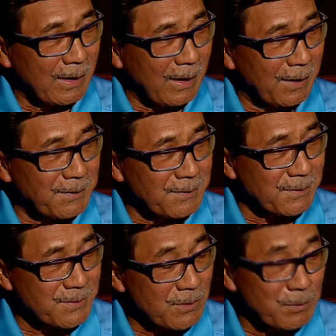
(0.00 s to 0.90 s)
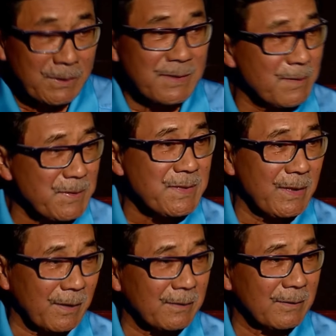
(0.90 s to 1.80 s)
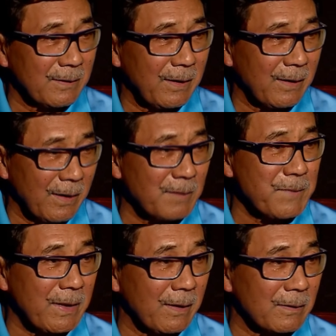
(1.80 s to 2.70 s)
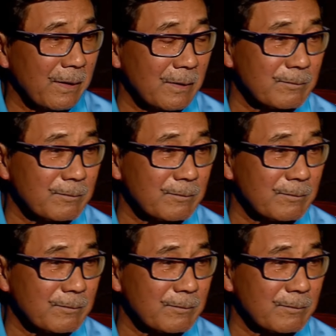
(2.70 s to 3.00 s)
And so, but it's a mistake, and I'll admit that, yeah.